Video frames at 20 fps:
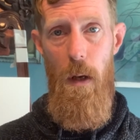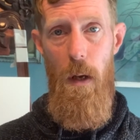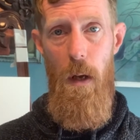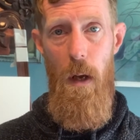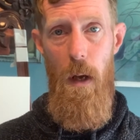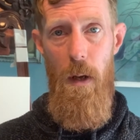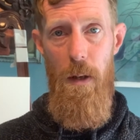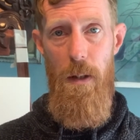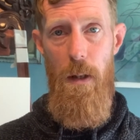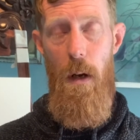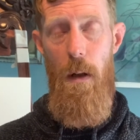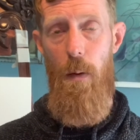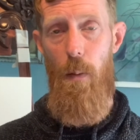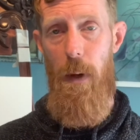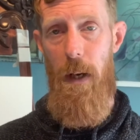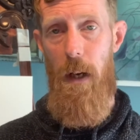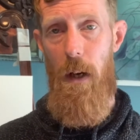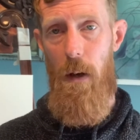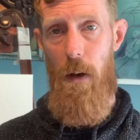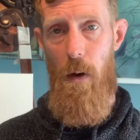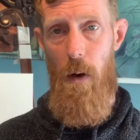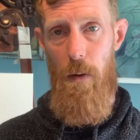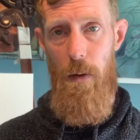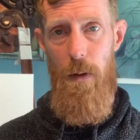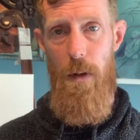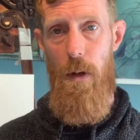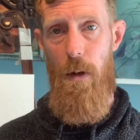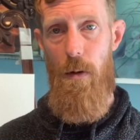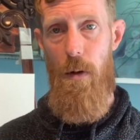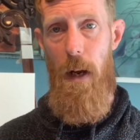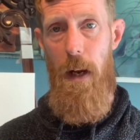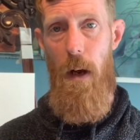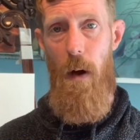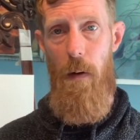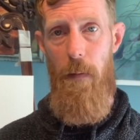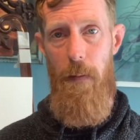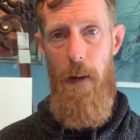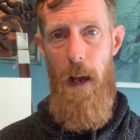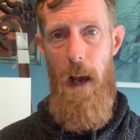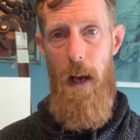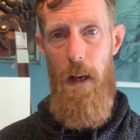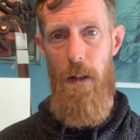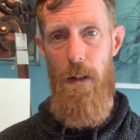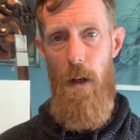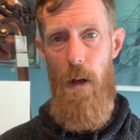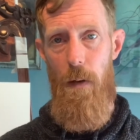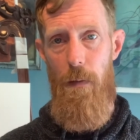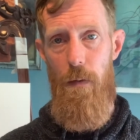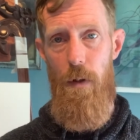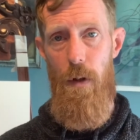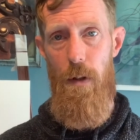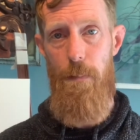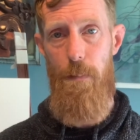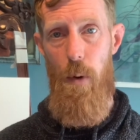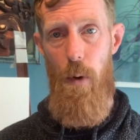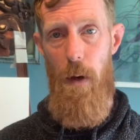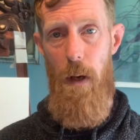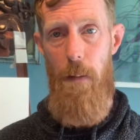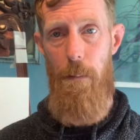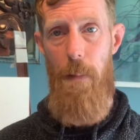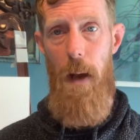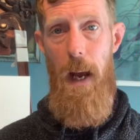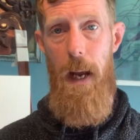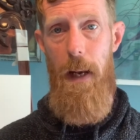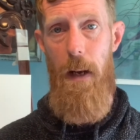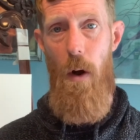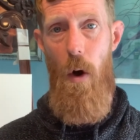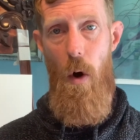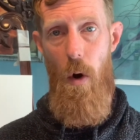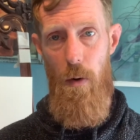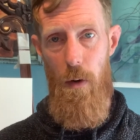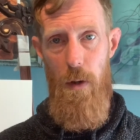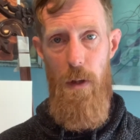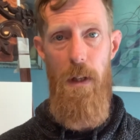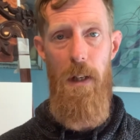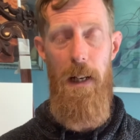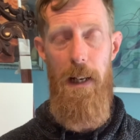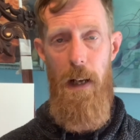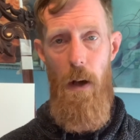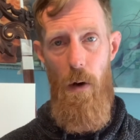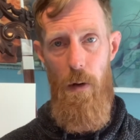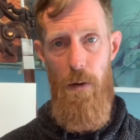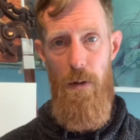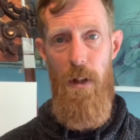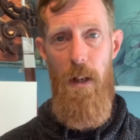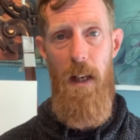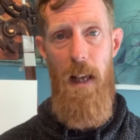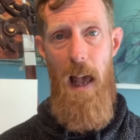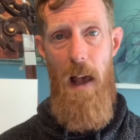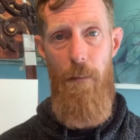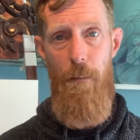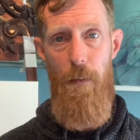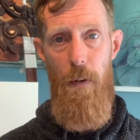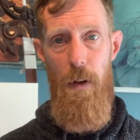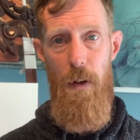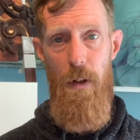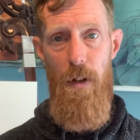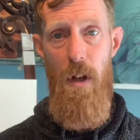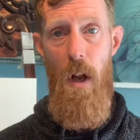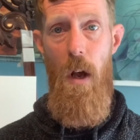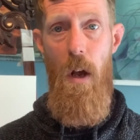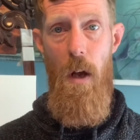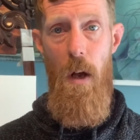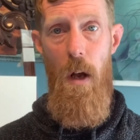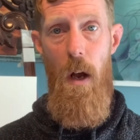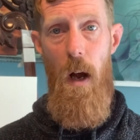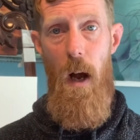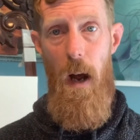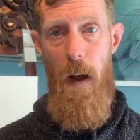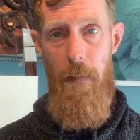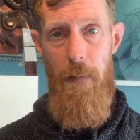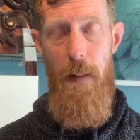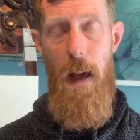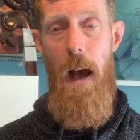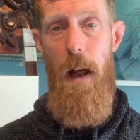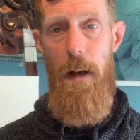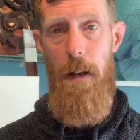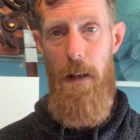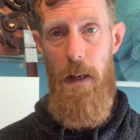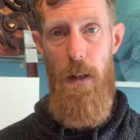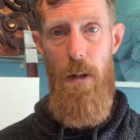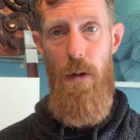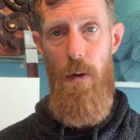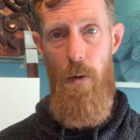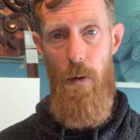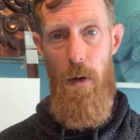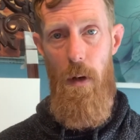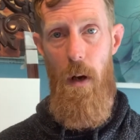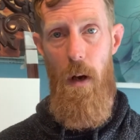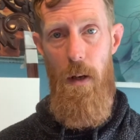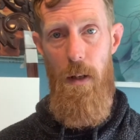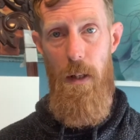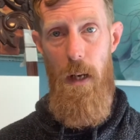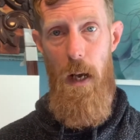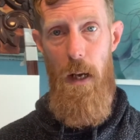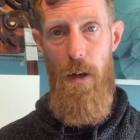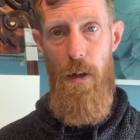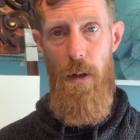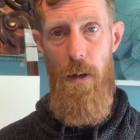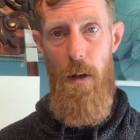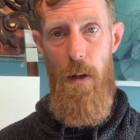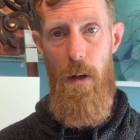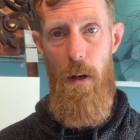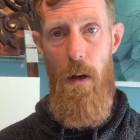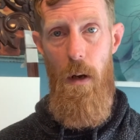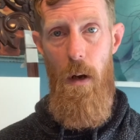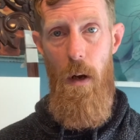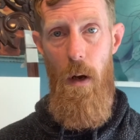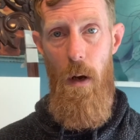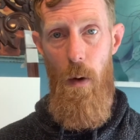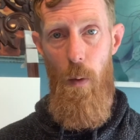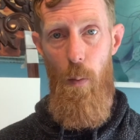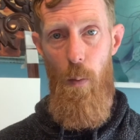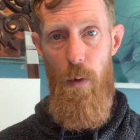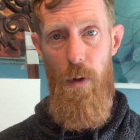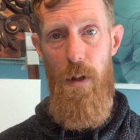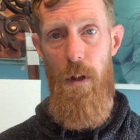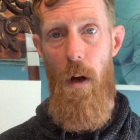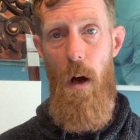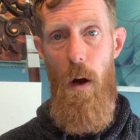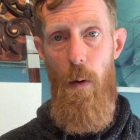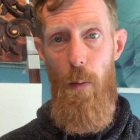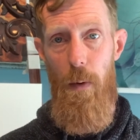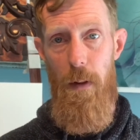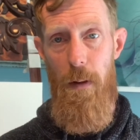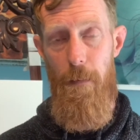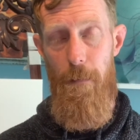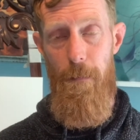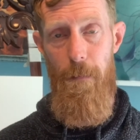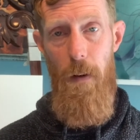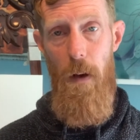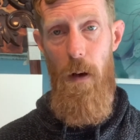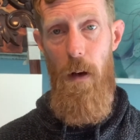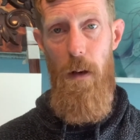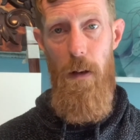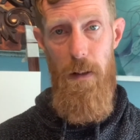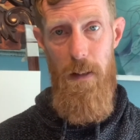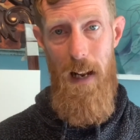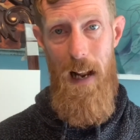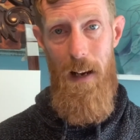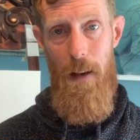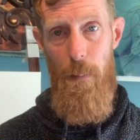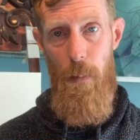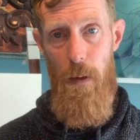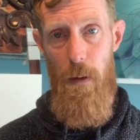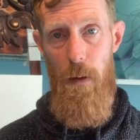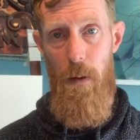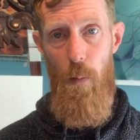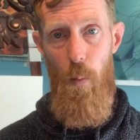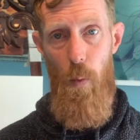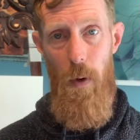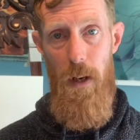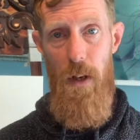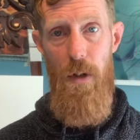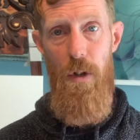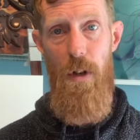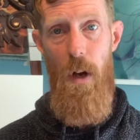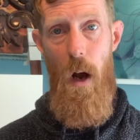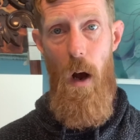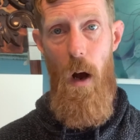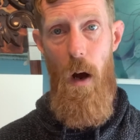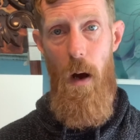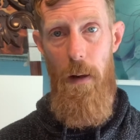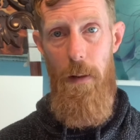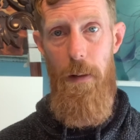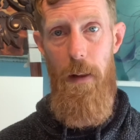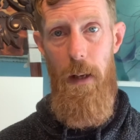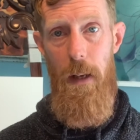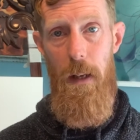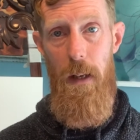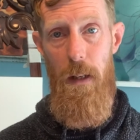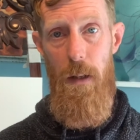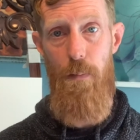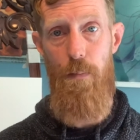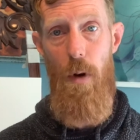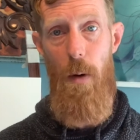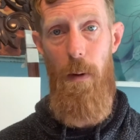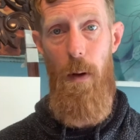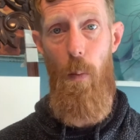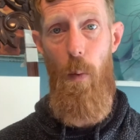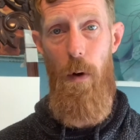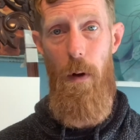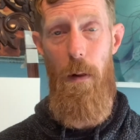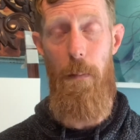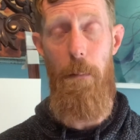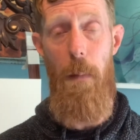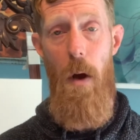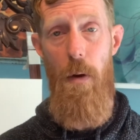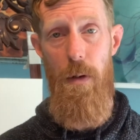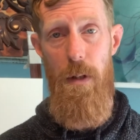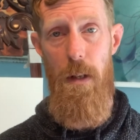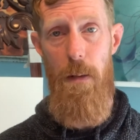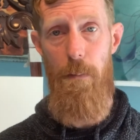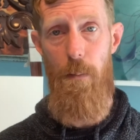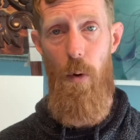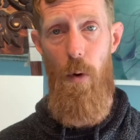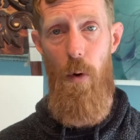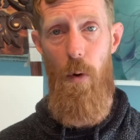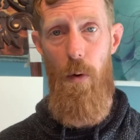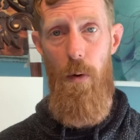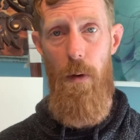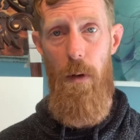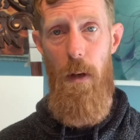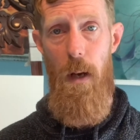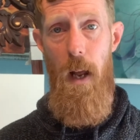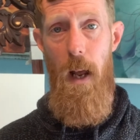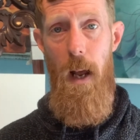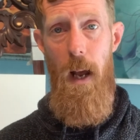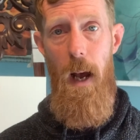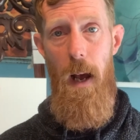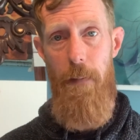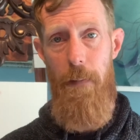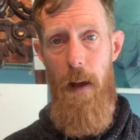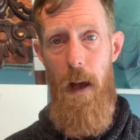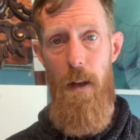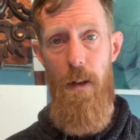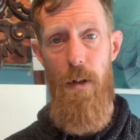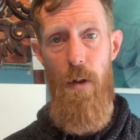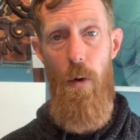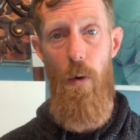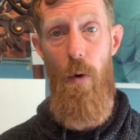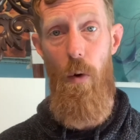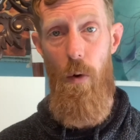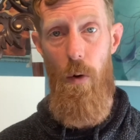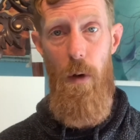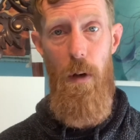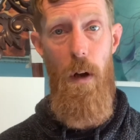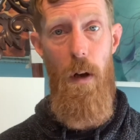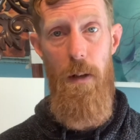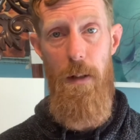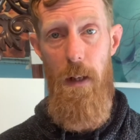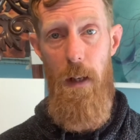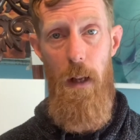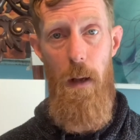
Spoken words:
so that we can concentrate on the act of just putting paint honestly onto canvas. And that needs organisation. We'll start with the first element, which I think is probably one of the most important, and that's organising your